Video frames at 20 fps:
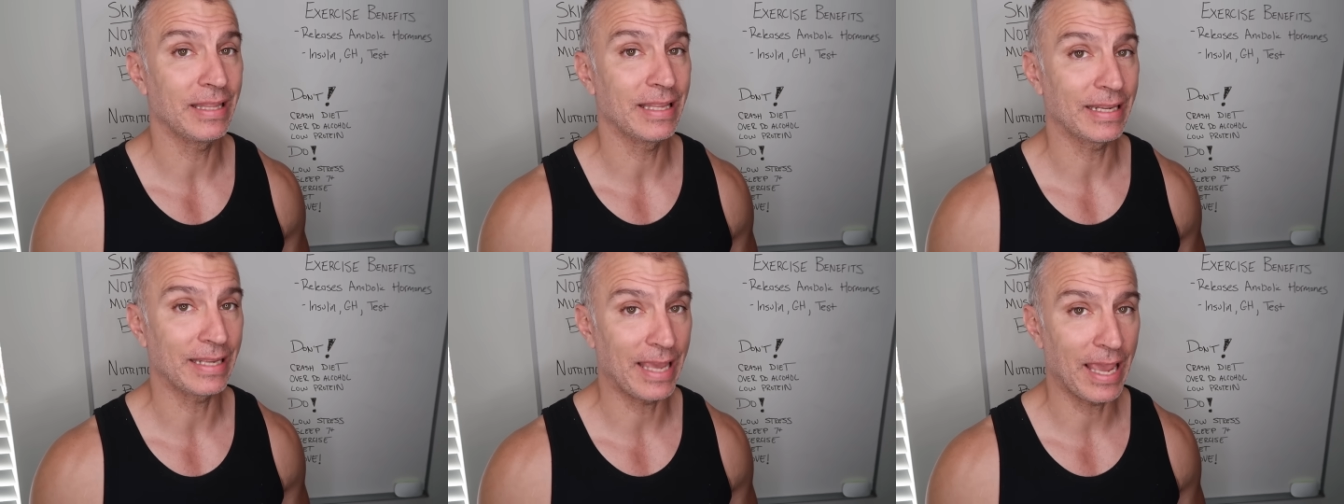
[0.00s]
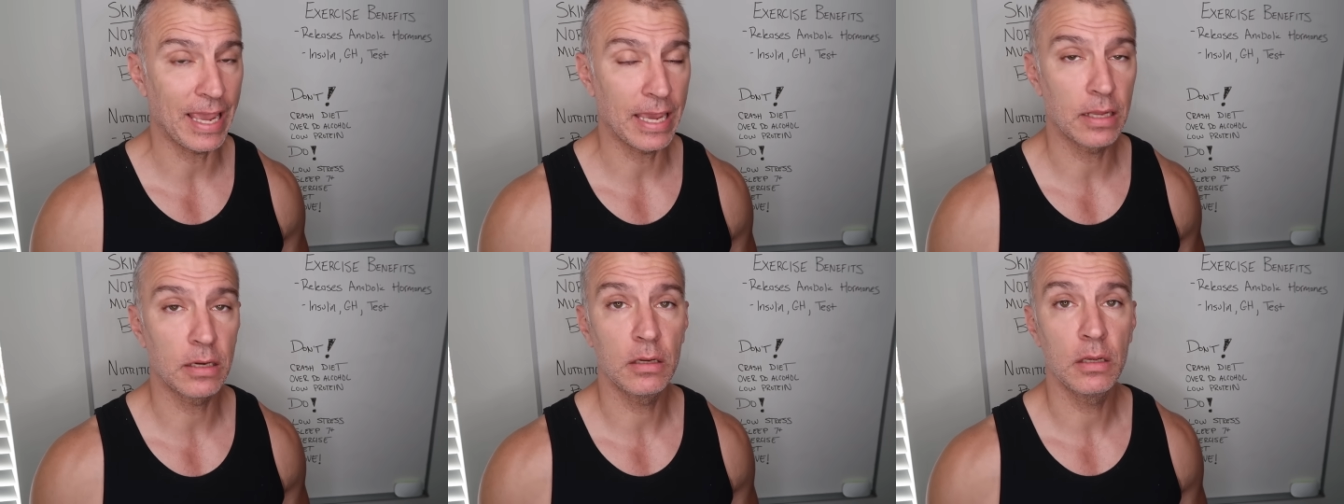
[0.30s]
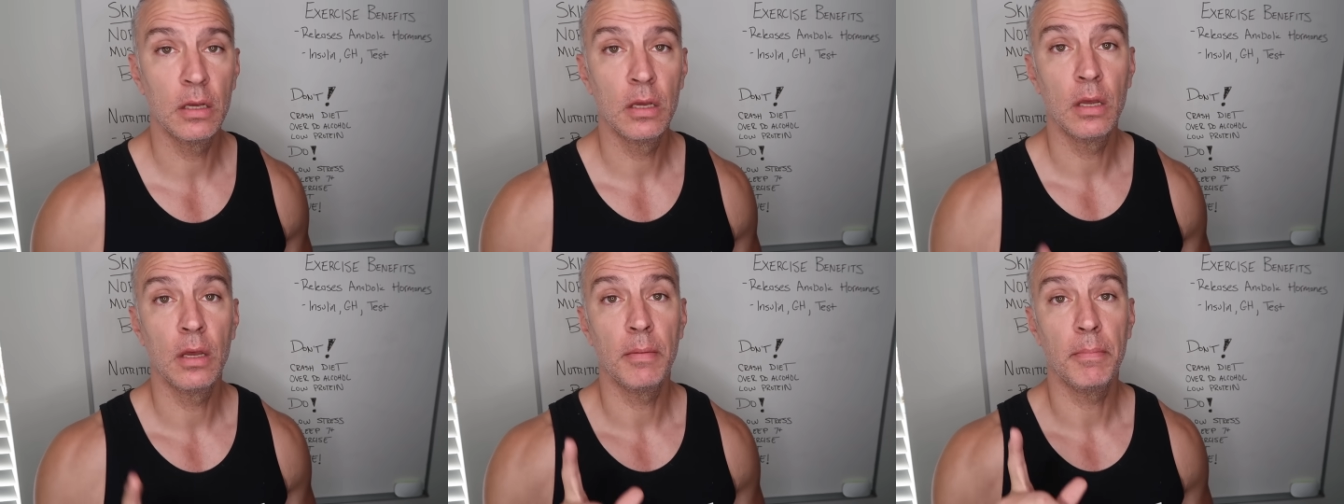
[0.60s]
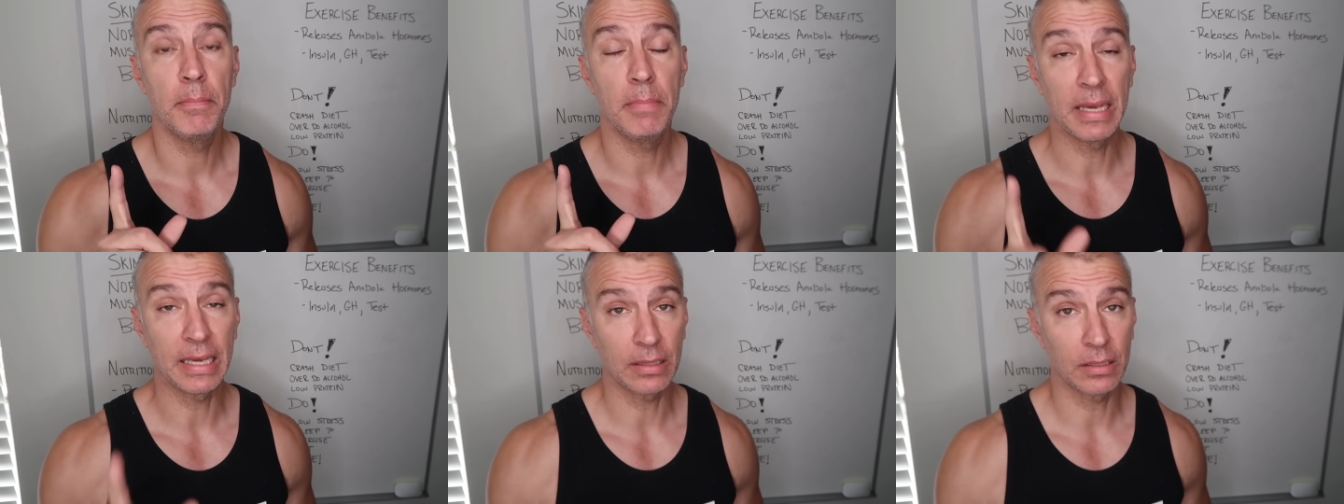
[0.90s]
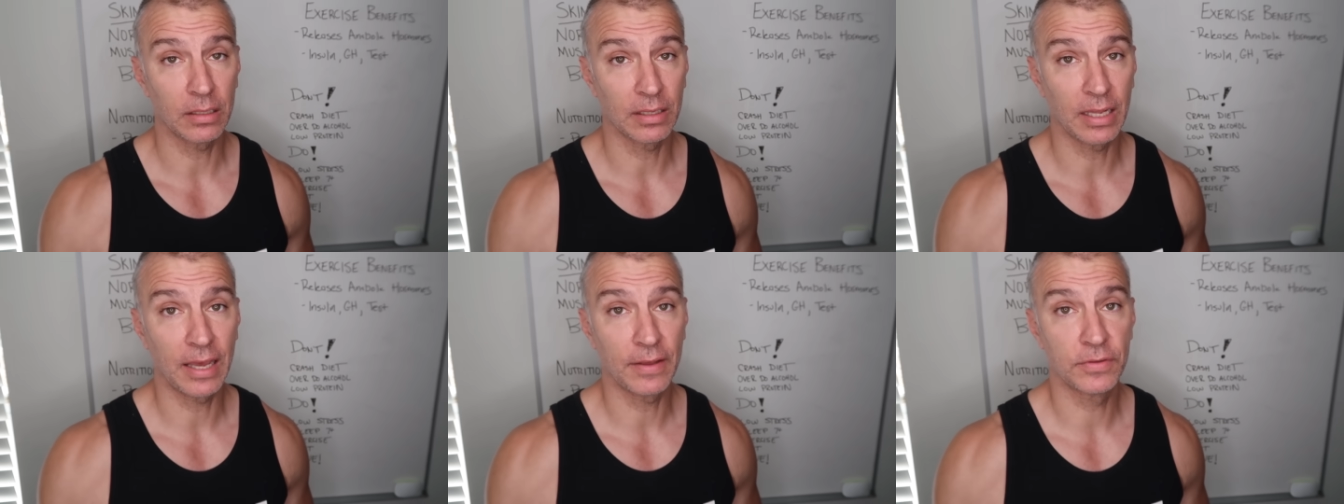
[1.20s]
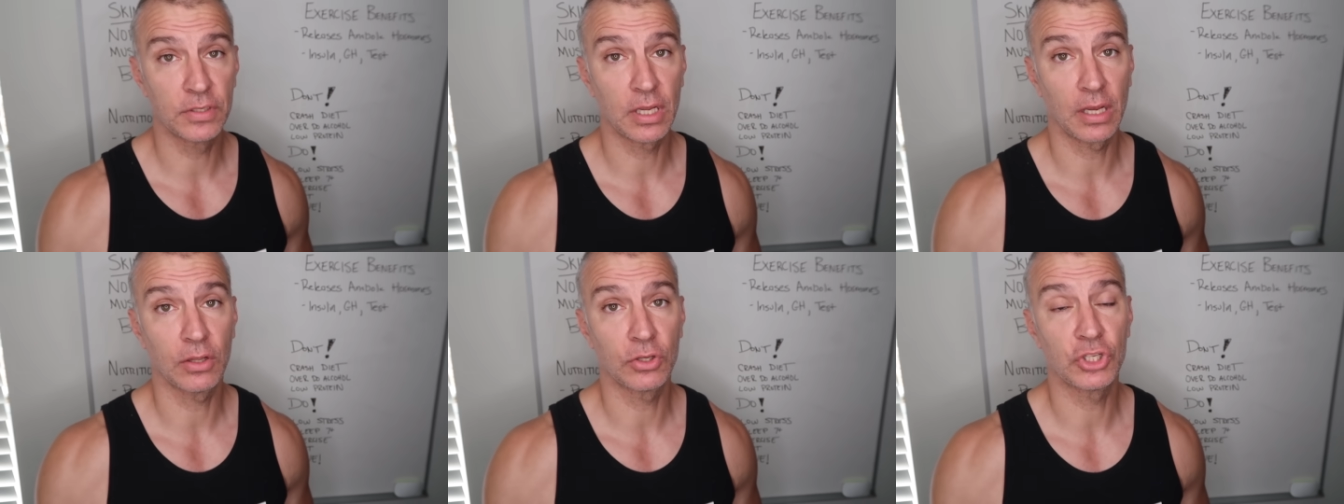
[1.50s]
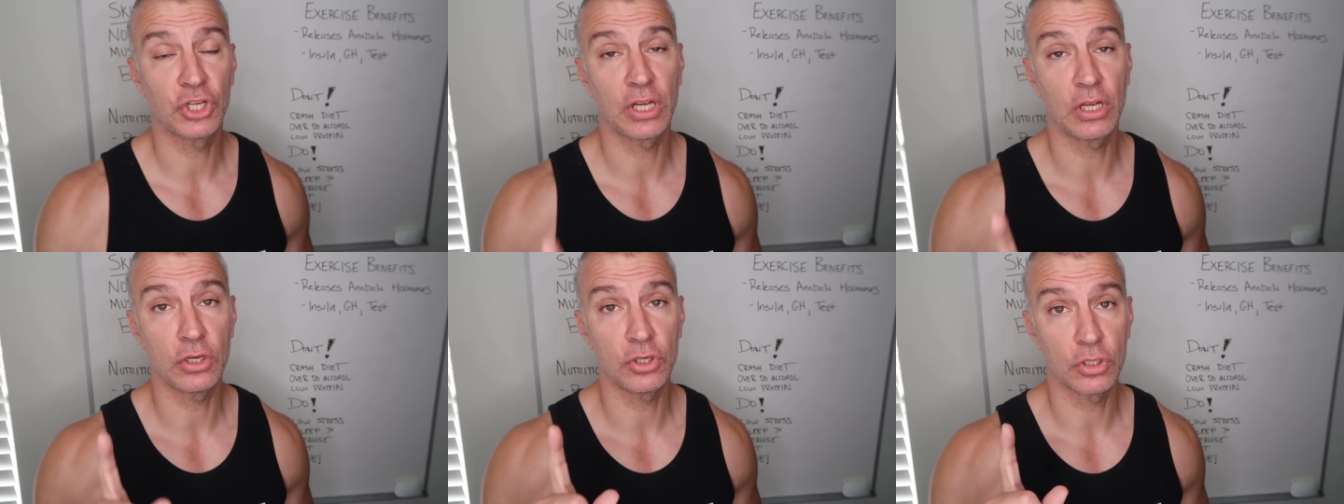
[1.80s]
that can make the lifestyle
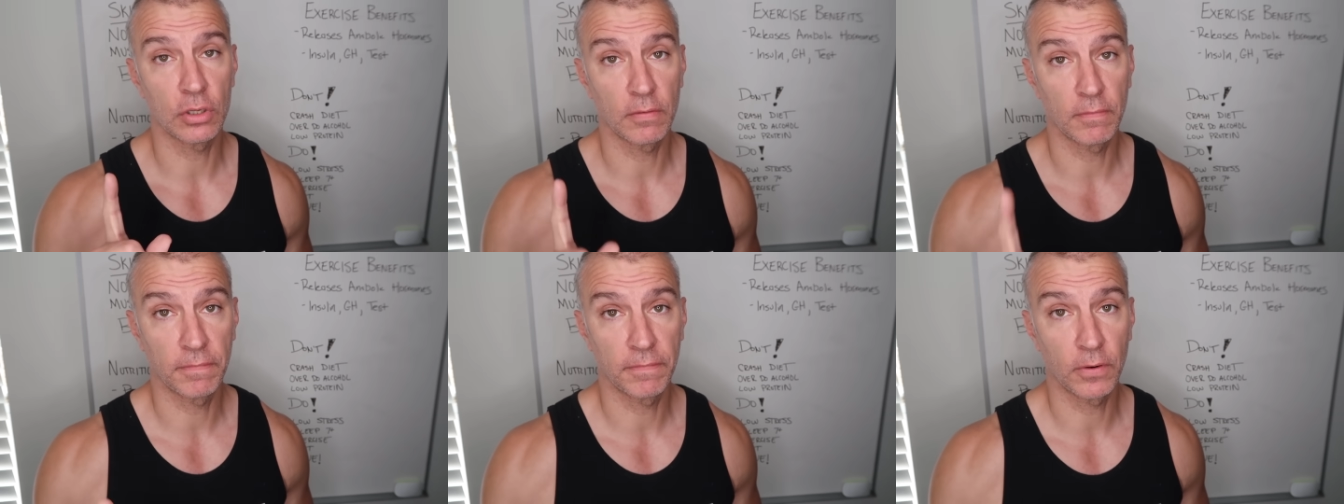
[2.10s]
change